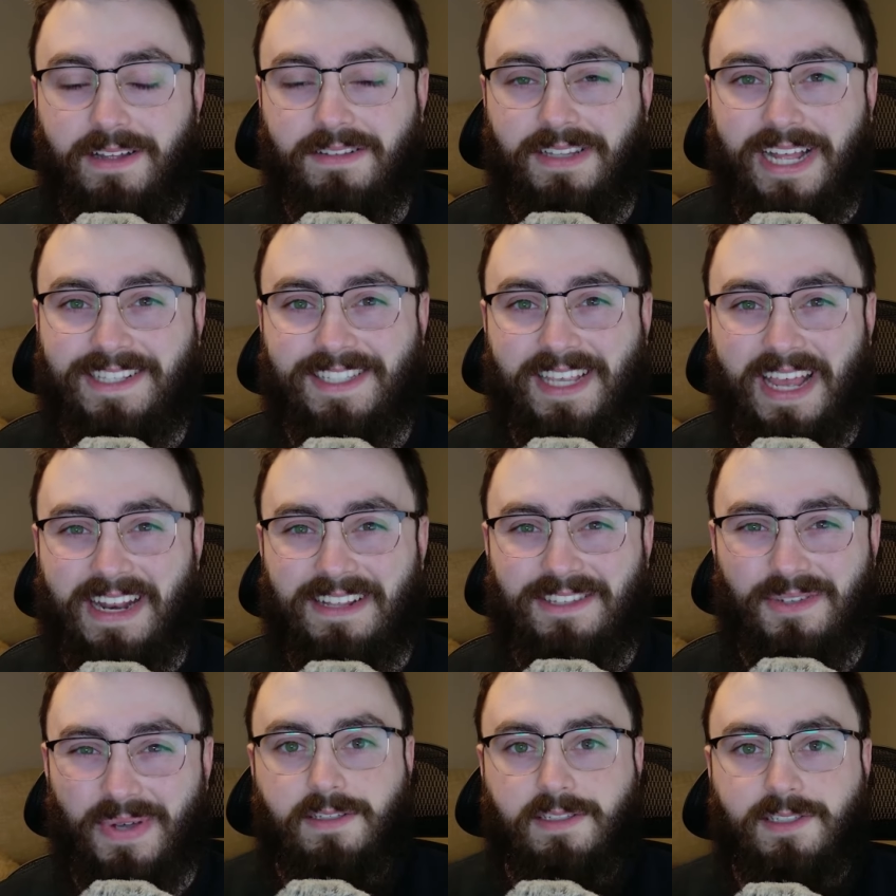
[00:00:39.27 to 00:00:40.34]
Let's get
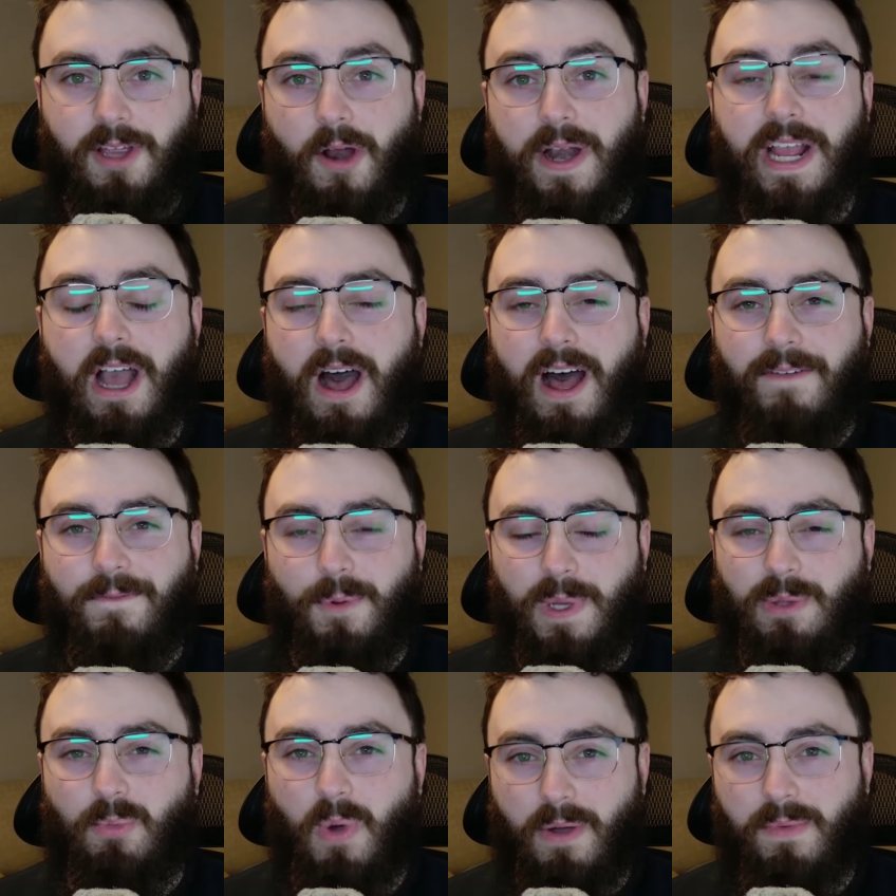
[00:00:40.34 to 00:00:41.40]
into it. Starting off with
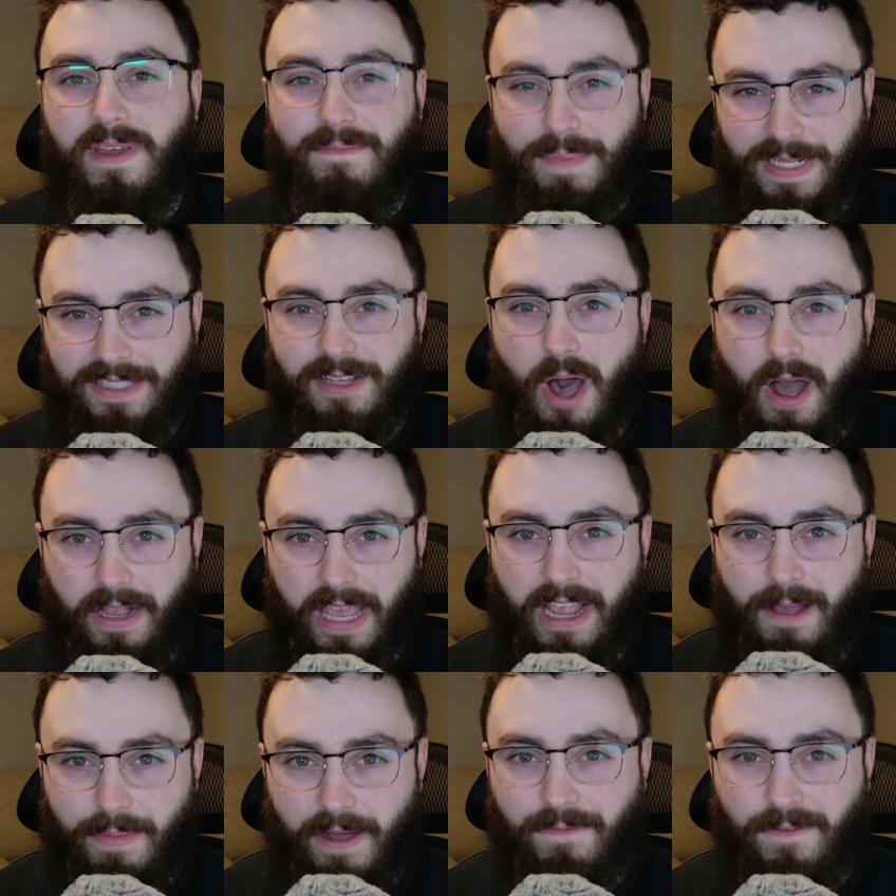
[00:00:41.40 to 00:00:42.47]
what we've been talking
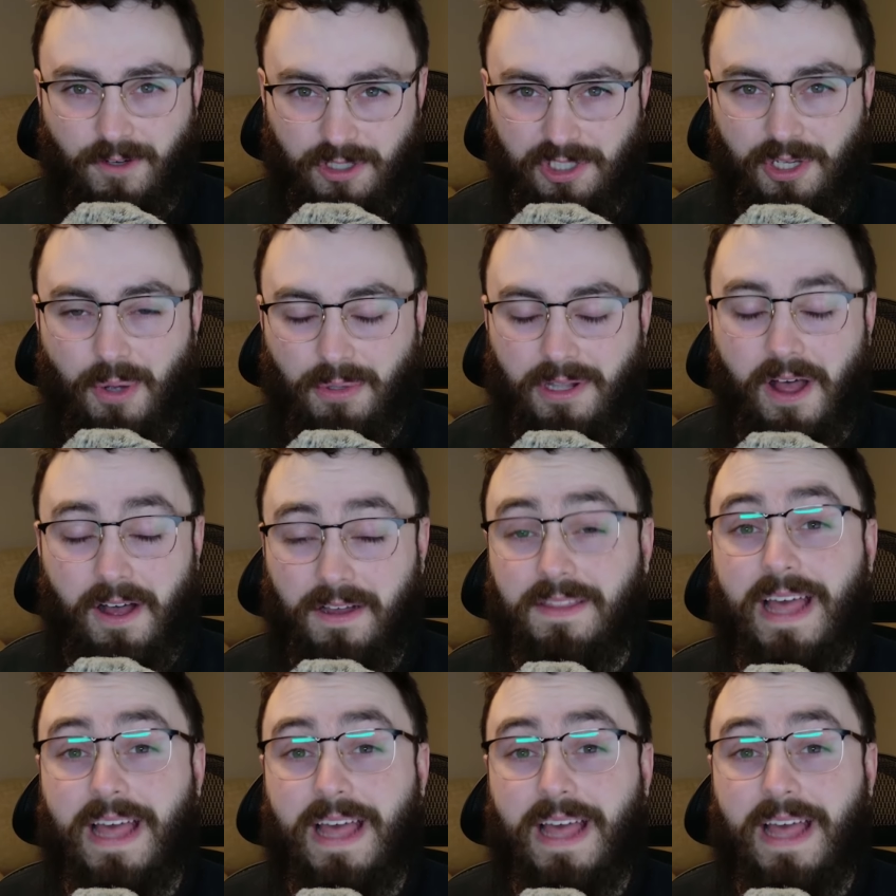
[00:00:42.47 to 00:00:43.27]
about for so long,